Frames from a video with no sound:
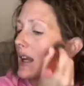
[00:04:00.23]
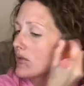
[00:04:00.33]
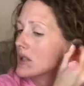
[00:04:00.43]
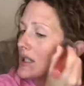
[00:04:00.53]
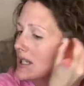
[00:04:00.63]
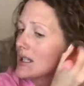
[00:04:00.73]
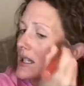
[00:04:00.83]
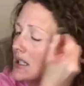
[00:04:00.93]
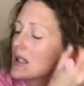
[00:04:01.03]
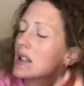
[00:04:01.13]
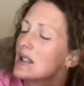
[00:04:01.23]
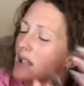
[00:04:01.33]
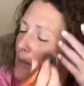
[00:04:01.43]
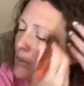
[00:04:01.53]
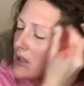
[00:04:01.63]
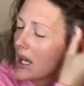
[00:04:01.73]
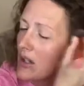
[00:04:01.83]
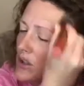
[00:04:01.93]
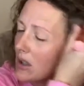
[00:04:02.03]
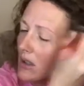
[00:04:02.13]
resistant, sun
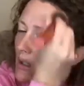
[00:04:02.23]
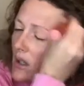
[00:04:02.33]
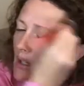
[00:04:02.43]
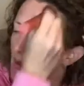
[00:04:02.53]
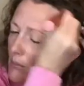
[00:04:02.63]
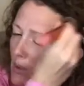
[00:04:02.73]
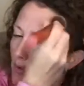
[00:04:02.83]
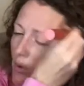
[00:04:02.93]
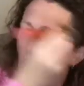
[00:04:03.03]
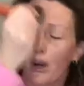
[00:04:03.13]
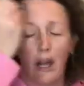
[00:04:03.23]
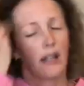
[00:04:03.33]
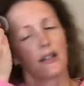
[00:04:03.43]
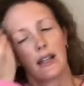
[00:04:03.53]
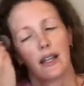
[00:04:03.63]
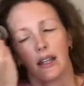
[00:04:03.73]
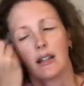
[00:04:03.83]
protection mineral products in it.